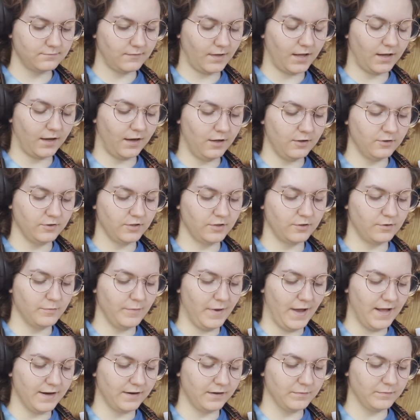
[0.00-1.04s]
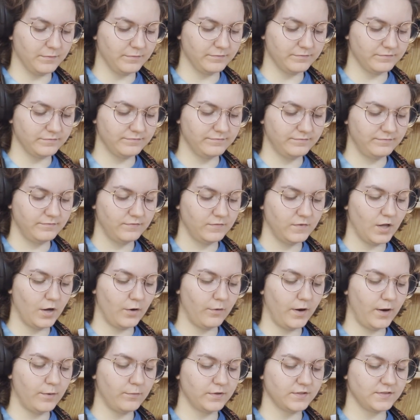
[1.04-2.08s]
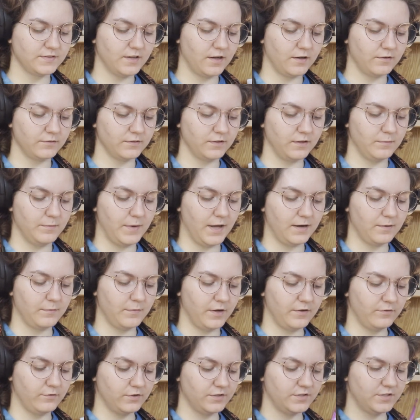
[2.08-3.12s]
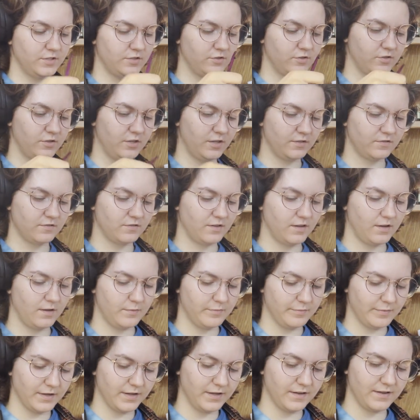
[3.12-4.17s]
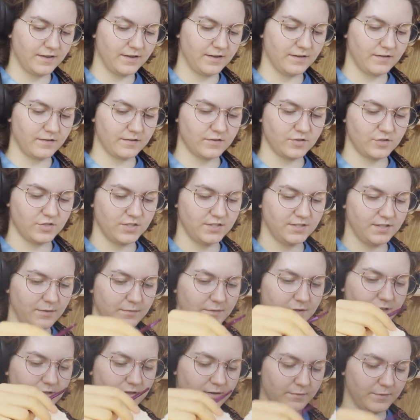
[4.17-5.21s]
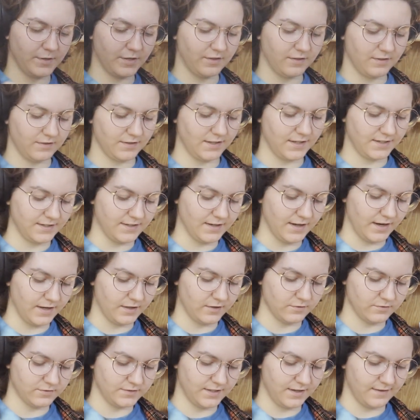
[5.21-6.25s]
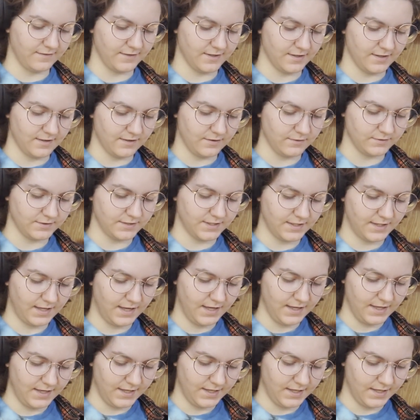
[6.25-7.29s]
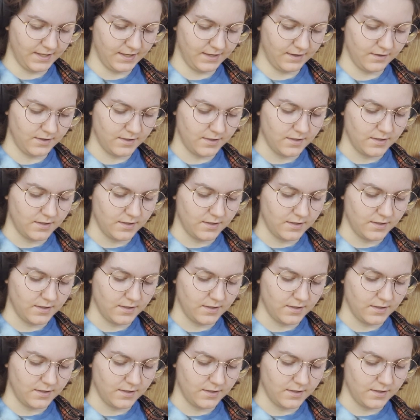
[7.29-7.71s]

I got a little mad at, no, I was not really mad at my voice teacher yesterday, but she sent me an email at like 9:07 that was like, hey,